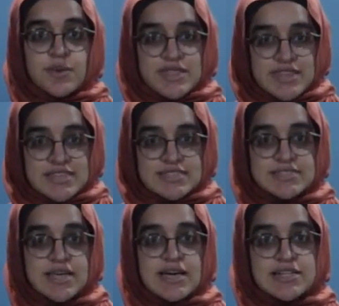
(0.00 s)
With
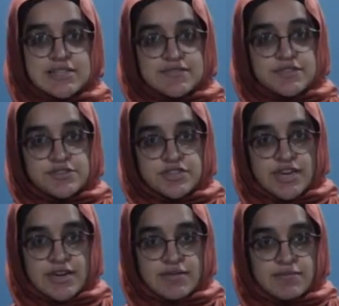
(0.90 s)
this, I leave you
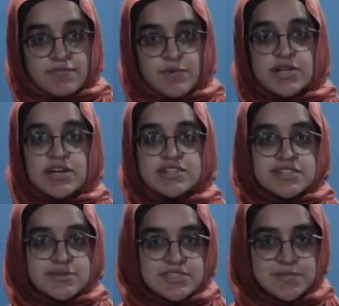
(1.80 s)
today. We'll
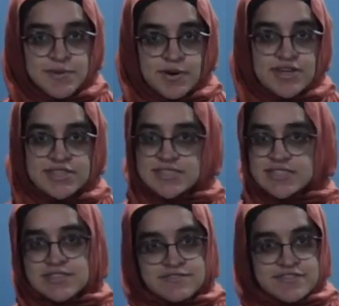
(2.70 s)
continue exploring
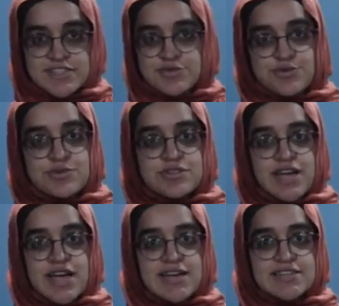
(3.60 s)
this nifty
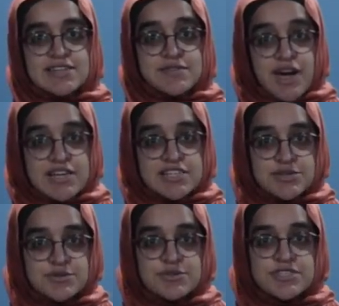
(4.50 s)
tool and invite
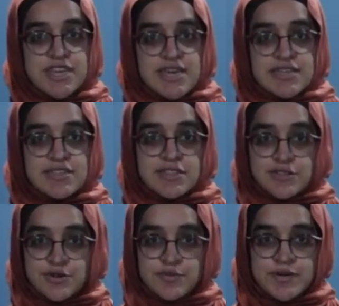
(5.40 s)
you to stay in the
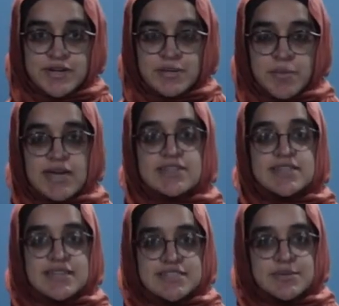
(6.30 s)
loop by
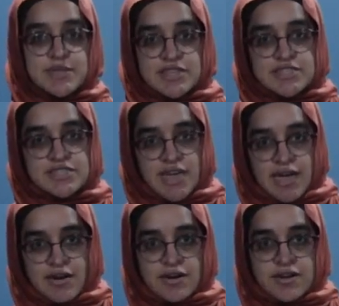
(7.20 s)
connecting with us
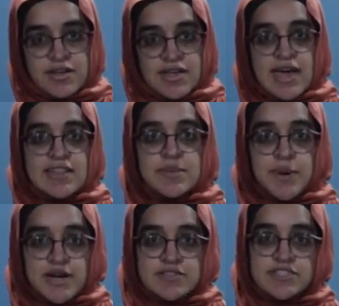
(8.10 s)
here at the
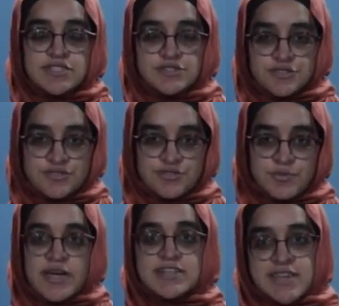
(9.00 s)
Biosensors
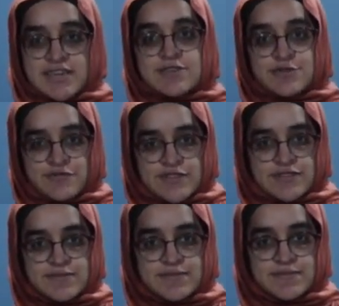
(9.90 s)
Group at KU
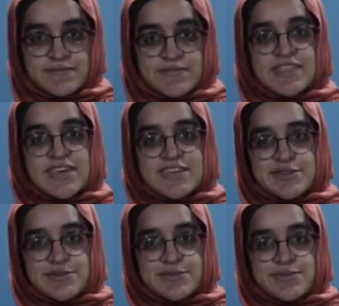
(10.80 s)
Leuven. Thank
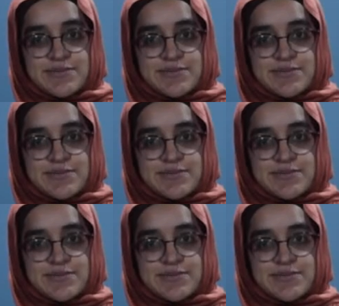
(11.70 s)
you.